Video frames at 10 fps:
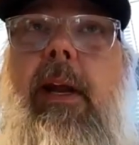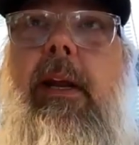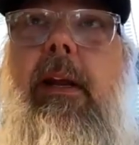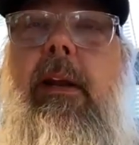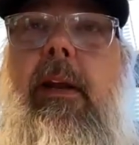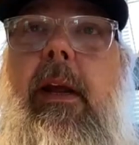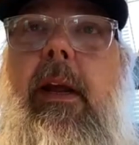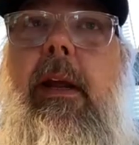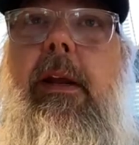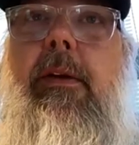
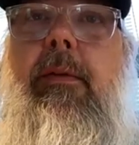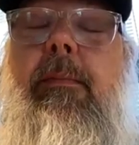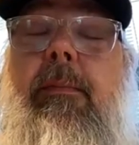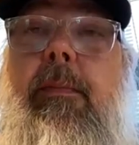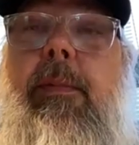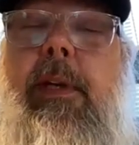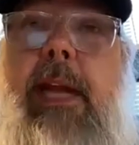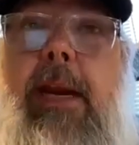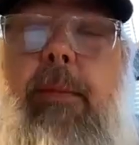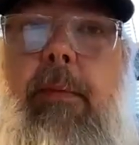And to
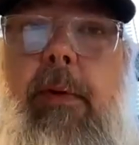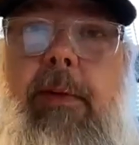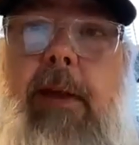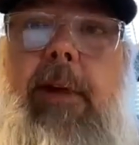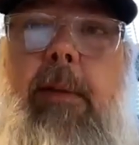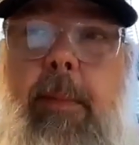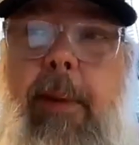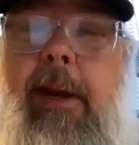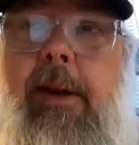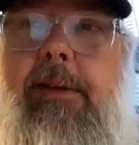date, we've kept
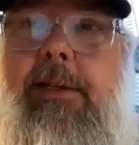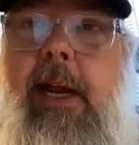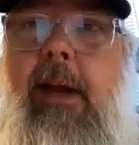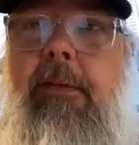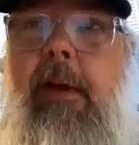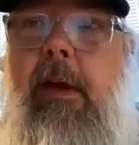everybody on staff.